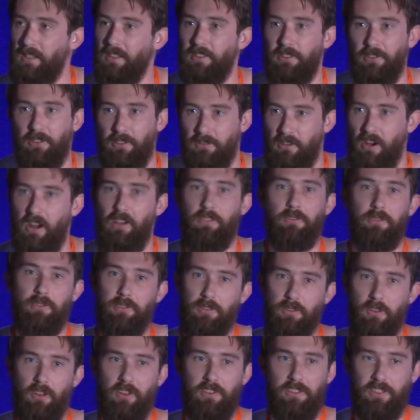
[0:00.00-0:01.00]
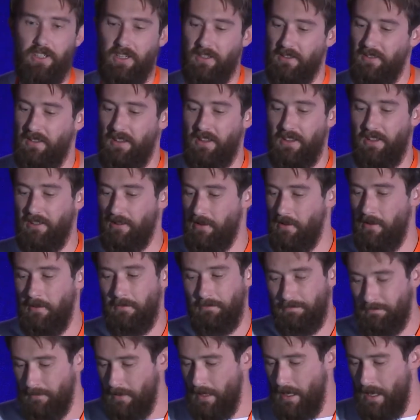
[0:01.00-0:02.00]
You could write all your logic in there and
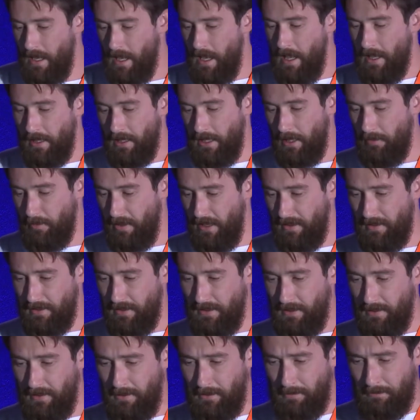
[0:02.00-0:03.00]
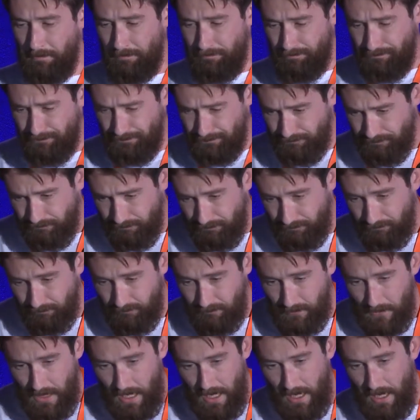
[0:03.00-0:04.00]
keep that together.
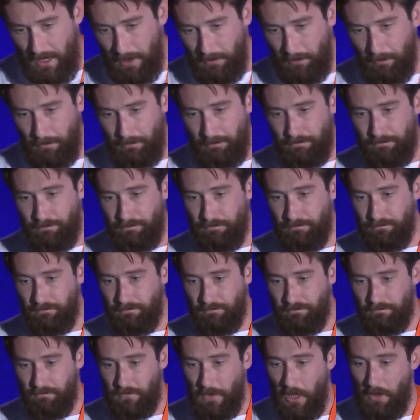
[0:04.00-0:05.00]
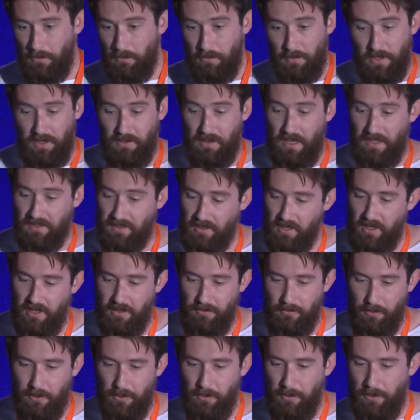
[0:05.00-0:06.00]
But that's kind
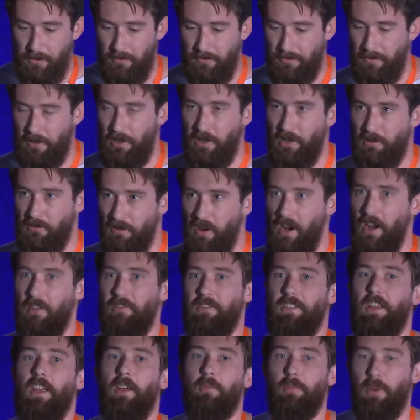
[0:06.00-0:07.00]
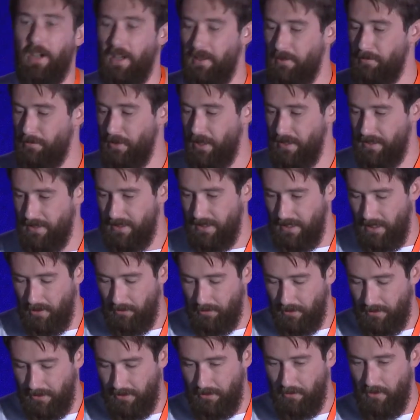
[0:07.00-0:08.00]
of where we've arrived at by
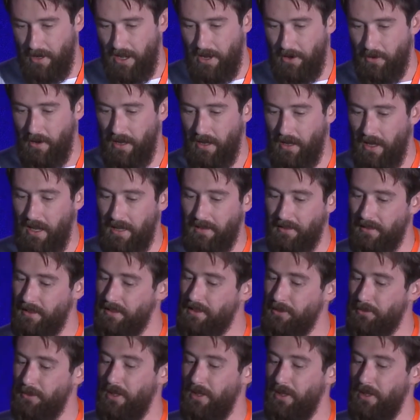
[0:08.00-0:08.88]
decoupling. And why do I like this?